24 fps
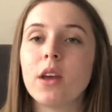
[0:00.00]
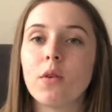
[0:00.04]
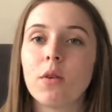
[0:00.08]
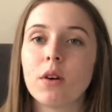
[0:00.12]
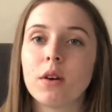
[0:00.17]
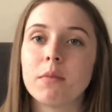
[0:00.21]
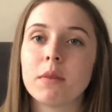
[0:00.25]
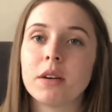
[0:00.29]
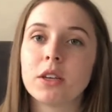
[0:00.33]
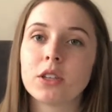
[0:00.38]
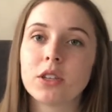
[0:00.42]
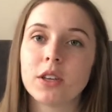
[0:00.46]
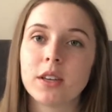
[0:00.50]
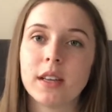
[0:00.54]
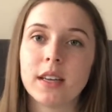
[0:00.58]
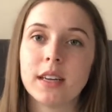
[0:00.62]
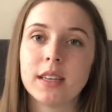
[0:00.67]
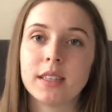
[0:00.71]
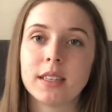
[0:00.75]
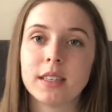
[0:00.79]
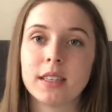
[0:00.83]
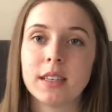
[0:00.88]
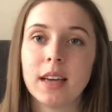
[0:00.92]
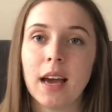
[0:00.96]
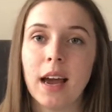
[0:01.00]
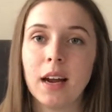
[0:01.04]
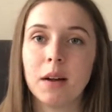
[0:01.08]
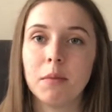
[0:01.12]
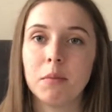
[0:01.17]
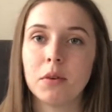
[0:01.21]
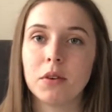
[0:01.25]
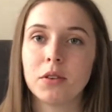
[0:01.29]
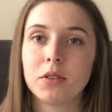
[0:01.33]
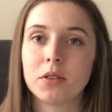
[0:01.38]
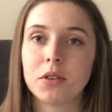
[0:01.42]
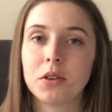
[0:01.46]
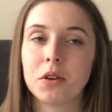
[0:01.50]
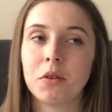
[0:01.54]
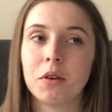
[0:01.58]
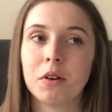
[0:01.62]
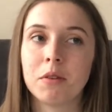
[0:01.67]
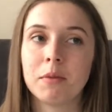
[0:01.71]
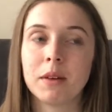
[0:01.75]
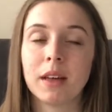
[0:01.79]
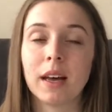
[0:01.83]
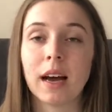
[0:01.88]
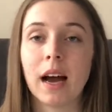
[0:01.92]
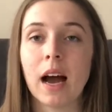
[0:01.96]
want to make sure that it's attainable. So you don't want to
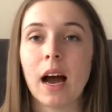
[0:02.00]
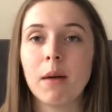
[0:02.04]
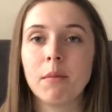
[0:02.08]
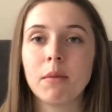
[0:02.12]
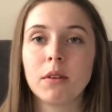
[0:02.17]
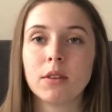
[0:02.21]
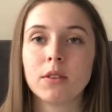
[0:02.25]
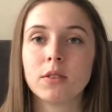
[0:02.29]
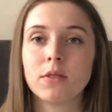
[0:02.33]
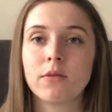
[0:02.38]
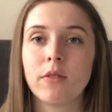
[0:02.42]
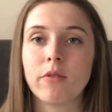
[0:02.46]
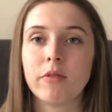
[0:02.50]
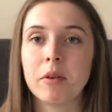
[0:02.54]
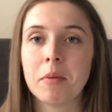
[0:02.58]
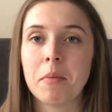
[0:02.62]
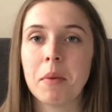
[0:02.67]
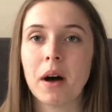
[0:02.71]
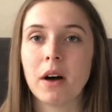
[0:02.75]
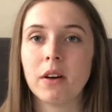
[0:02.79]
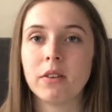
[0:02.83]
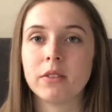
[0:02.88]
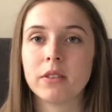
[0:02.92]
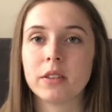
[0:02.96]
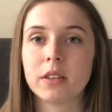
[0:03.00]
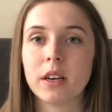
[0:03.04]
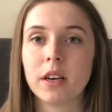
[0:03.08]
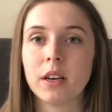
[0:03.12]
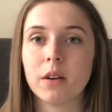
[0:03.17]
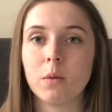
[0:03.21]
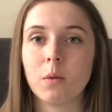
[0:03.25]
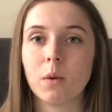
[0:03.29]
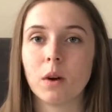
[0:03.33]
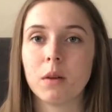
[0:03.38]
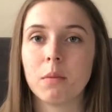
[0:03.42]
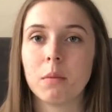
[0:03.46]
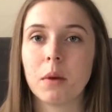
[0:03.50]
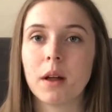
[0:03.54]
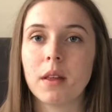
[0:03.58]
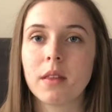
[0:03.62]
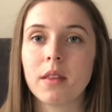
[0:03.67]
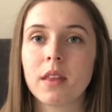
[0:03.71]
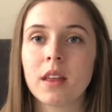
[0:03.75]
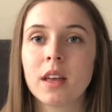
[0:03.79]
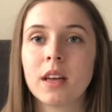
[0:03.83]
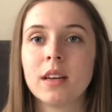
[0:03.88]
be like, I'm going to lose 50 pounds in 1 month.